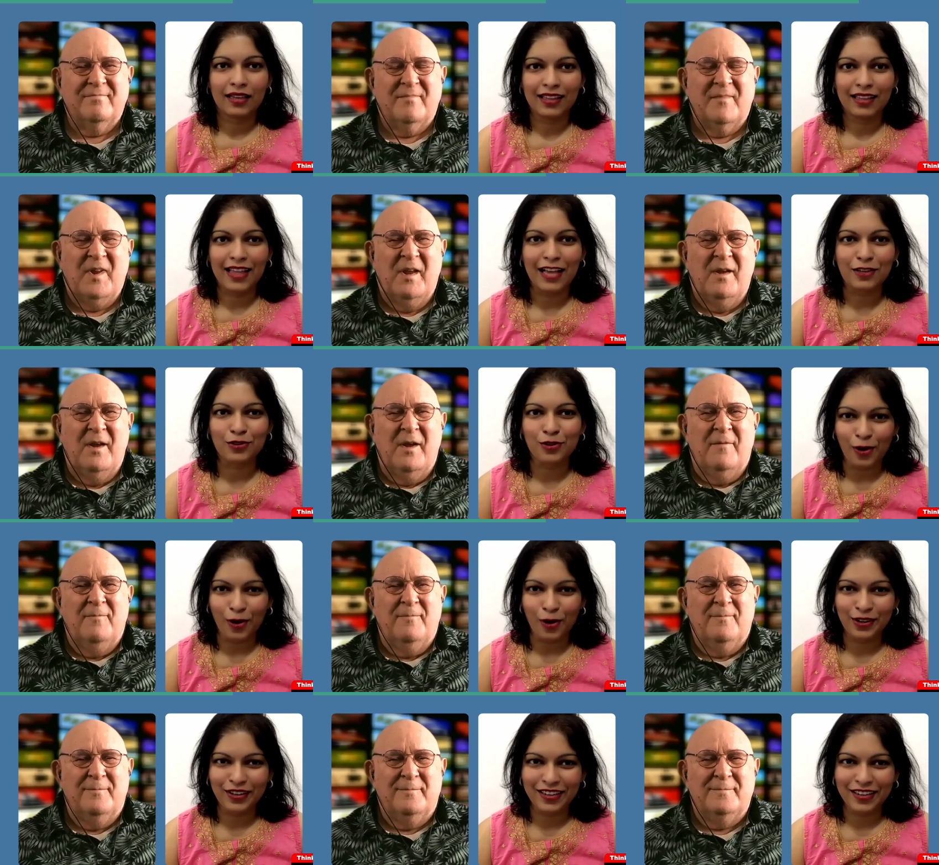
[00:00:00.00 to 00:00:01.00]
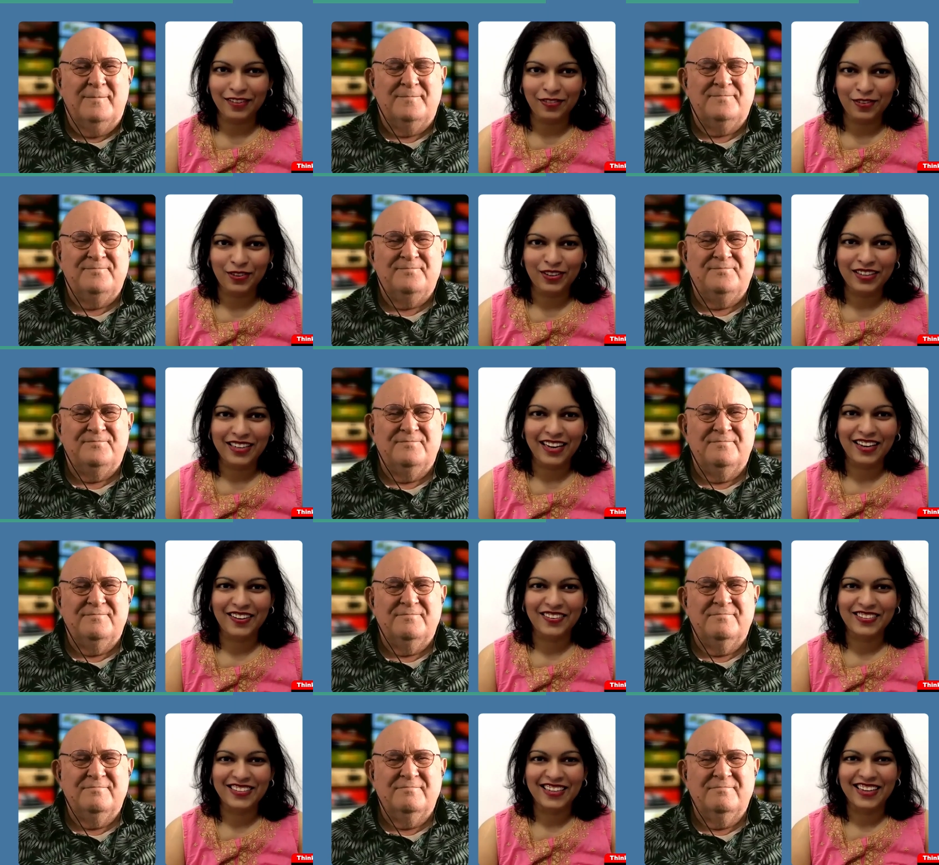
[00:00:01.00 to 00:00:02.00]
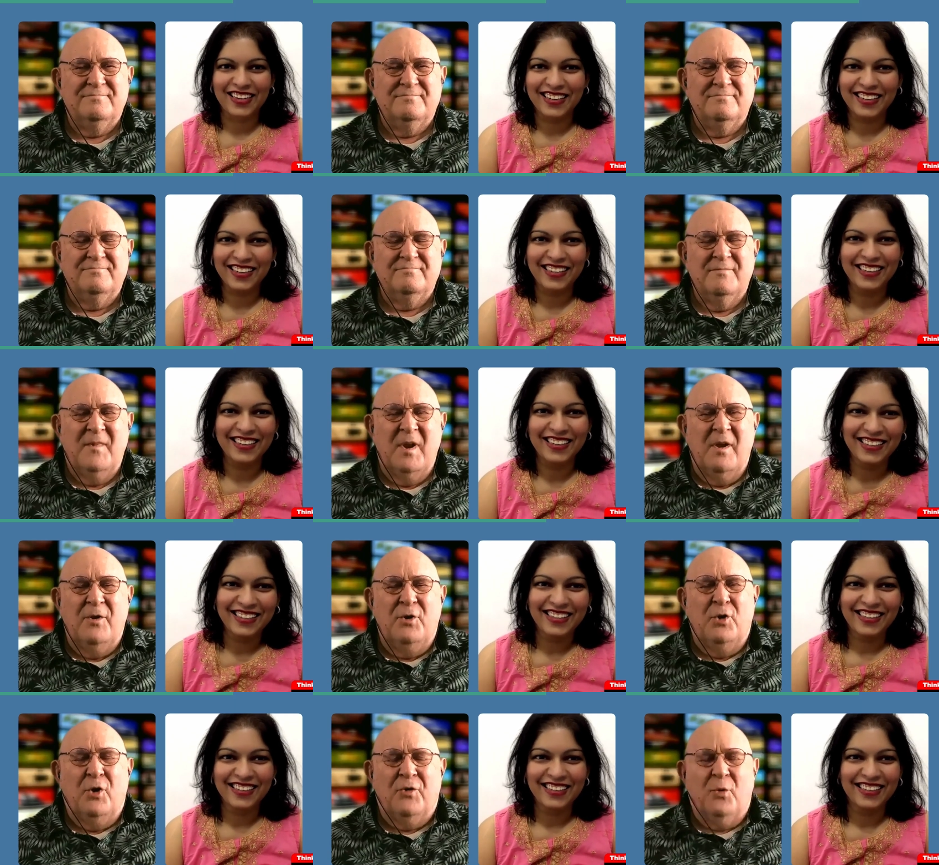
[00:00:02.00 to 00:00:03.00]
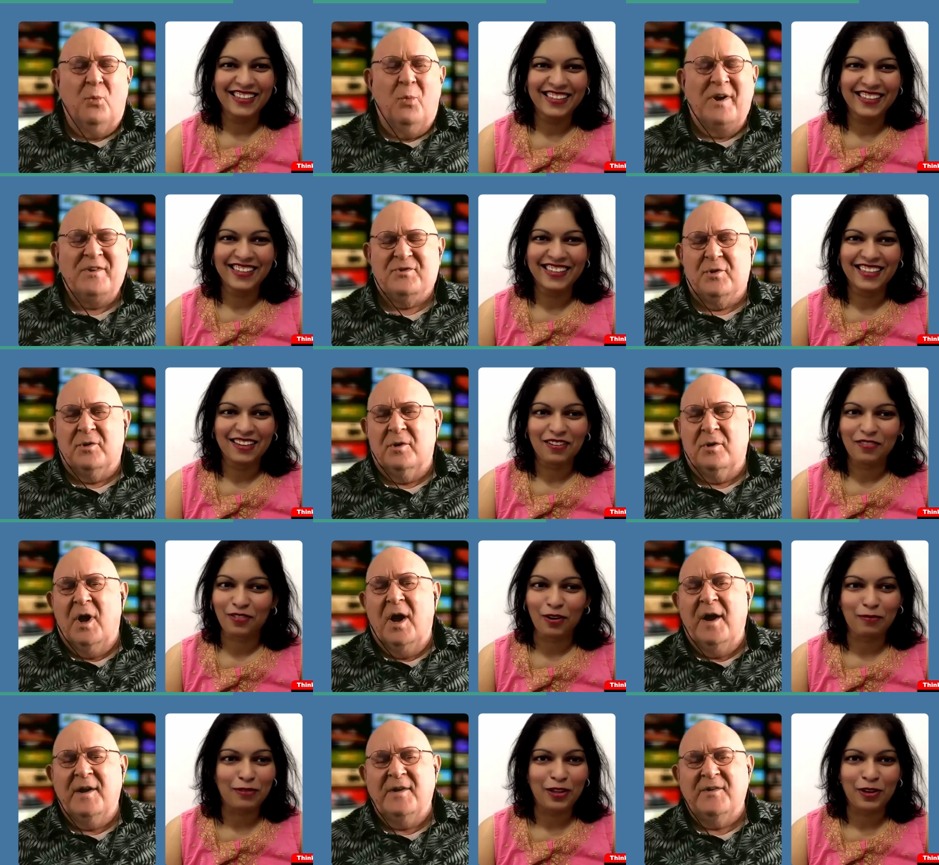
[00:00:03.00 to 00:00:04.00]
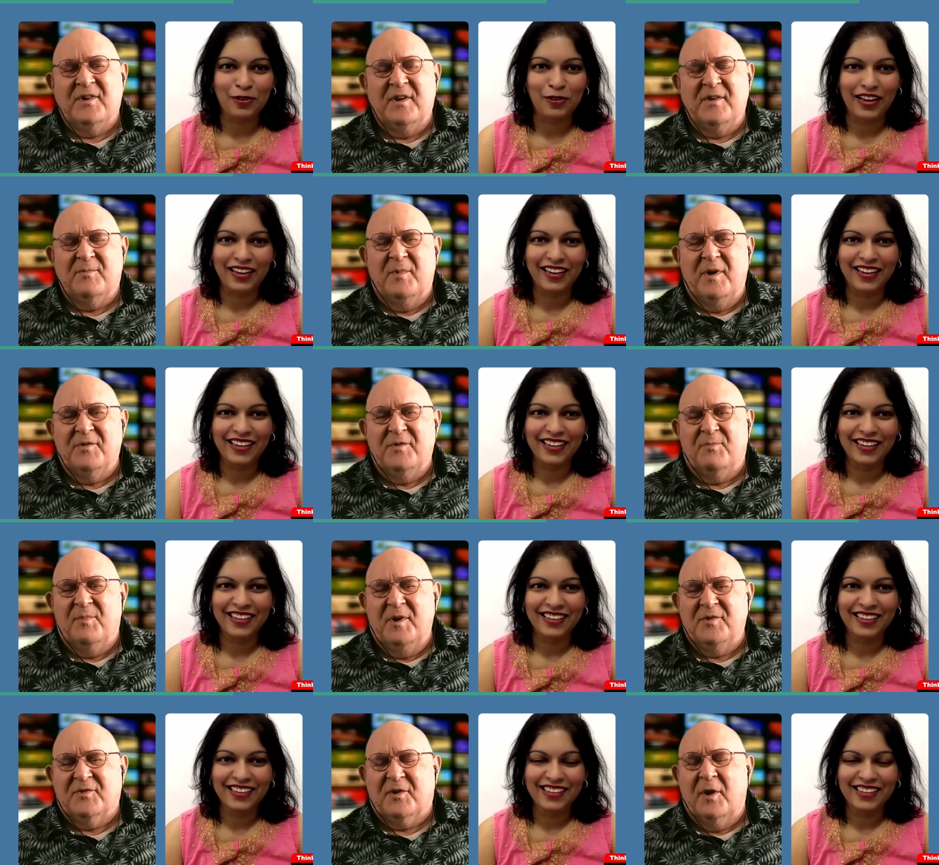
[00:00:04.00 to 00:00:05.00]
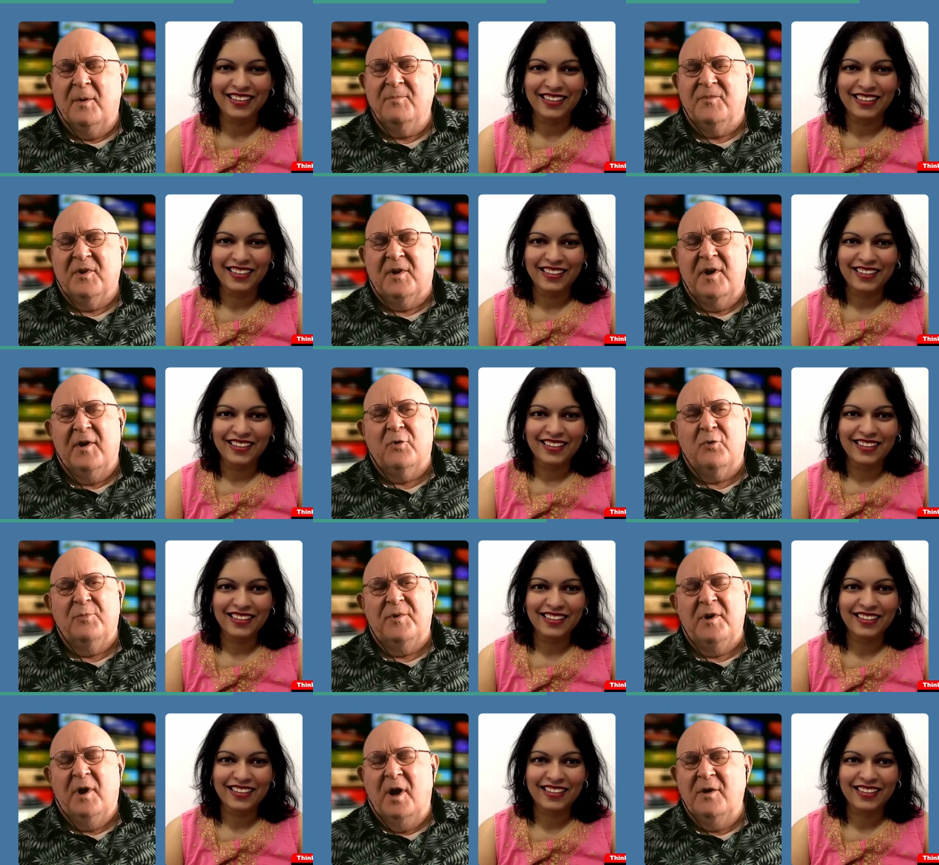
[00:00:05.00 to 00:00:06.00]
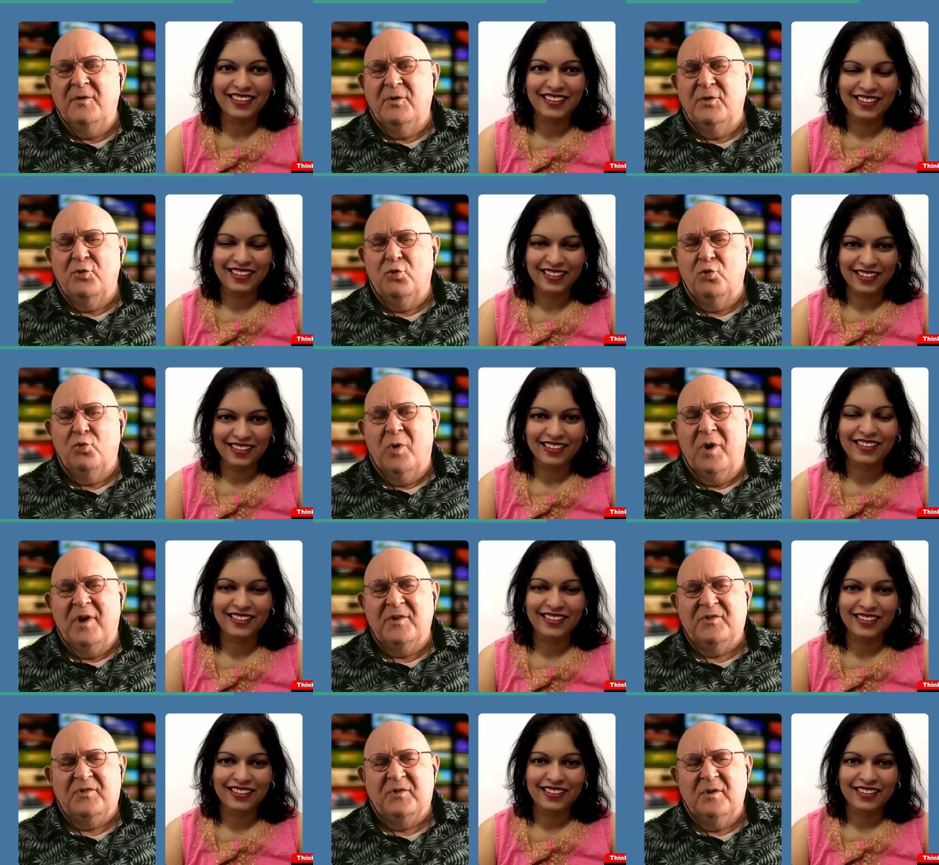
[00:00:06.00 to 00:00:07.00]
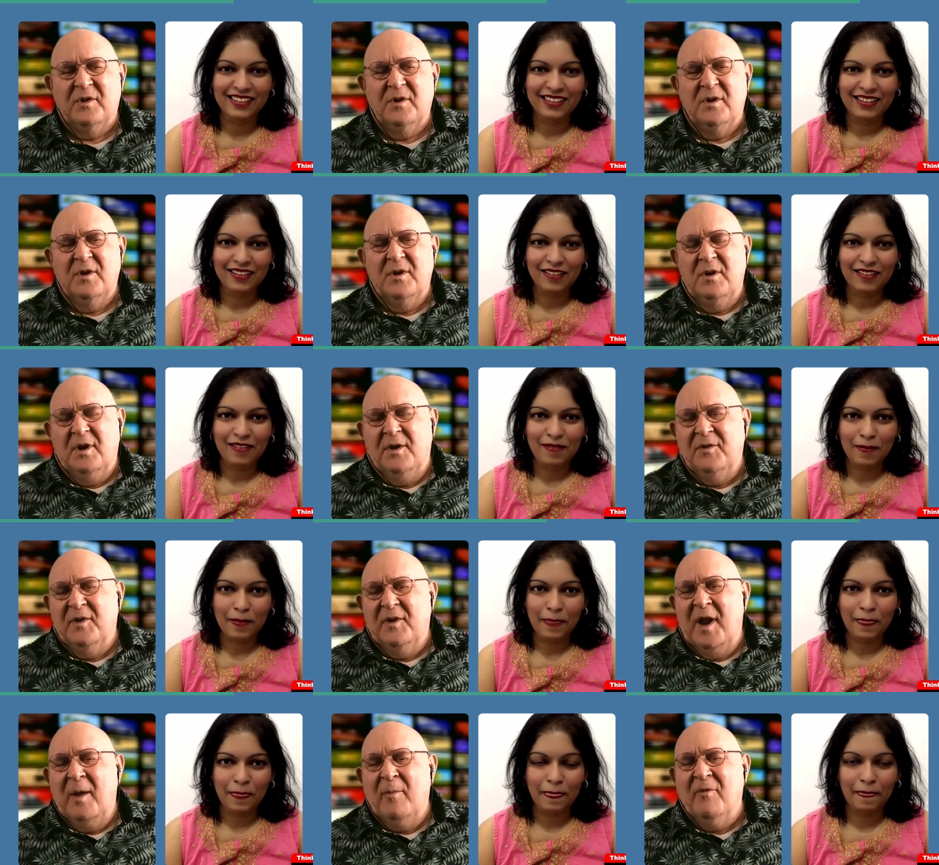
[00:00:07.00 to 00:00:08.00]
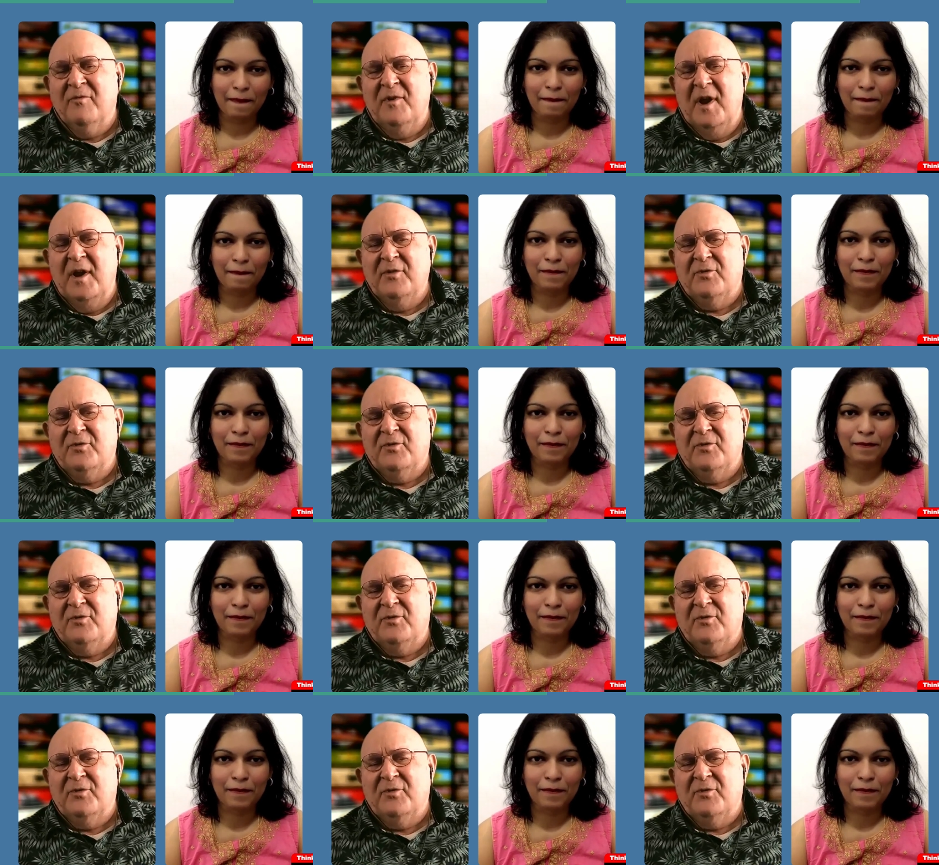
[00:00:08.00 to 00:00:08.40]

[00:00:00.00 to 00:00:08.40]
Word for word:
Speaker 1: There's no alternative to it.
Speaker 2: You know, the Western Alliance has, has, has come together behind the U.S. in the name of